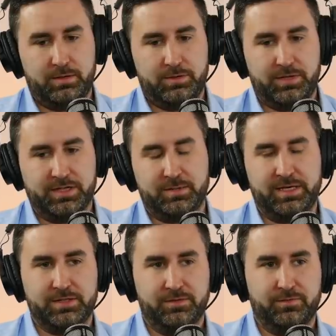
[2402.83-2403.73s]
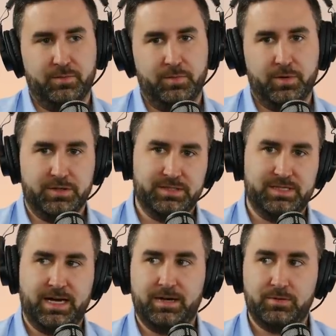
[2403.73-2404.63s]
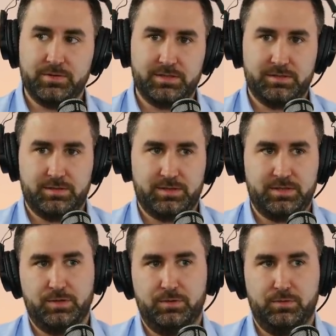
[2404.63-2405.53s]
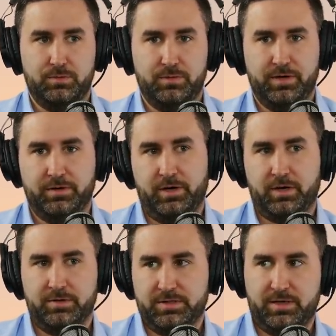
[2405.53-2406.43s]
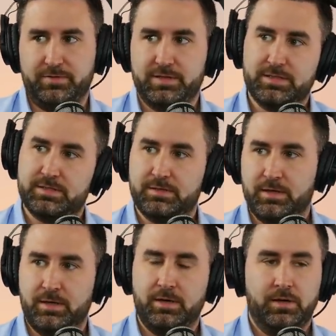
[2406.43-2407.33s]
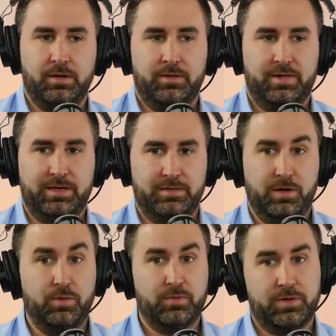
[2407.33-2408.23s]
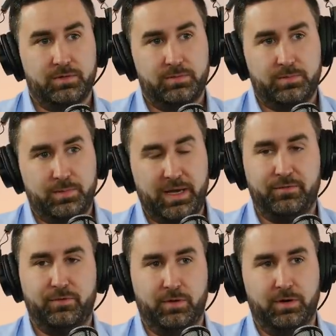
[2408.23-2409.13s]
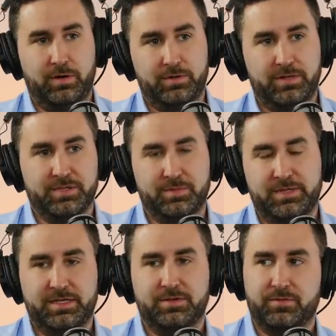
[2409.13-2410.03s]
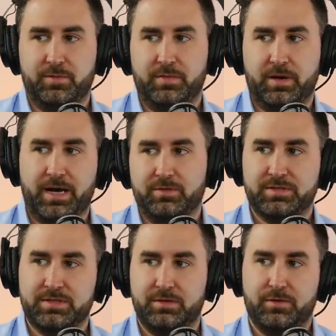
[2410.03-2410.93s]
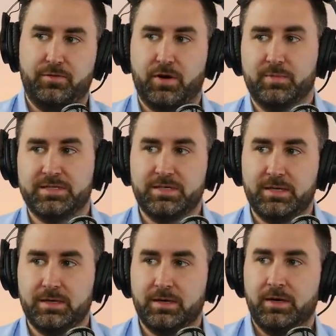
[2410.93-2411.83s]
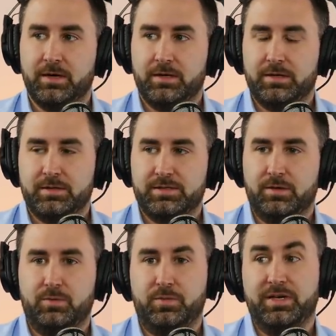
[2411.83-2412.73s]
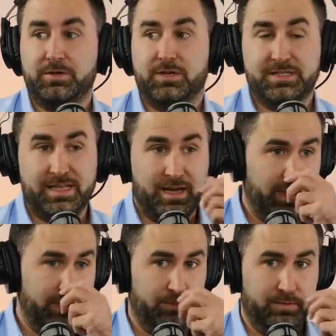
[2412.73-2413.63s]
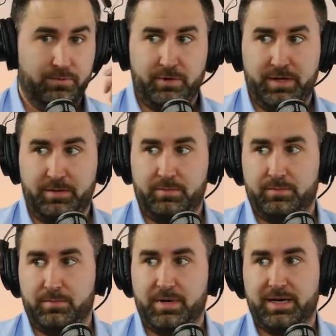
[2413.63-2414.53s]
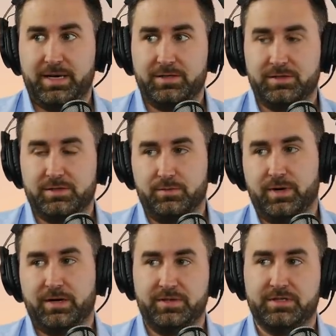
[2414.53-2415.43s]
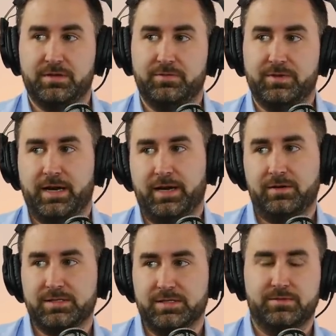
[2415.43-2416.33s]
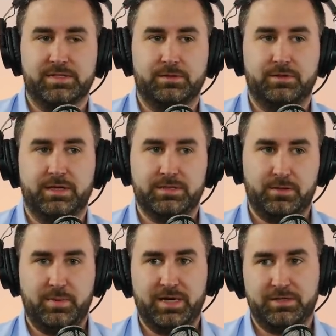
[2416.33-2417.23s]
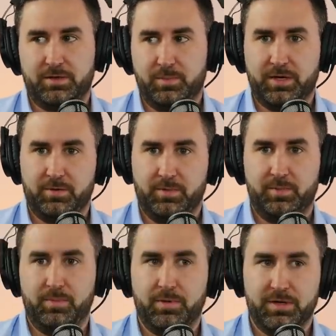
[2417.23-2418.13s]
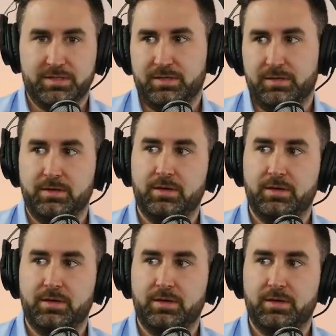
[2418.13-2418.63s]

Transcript: transportation from a person's house to their doctor's office. They don't pay for transportation from their house to their pharmacy. So we addressed that by delivering medications directly to the dialysis facility so the patient could pick them up in person.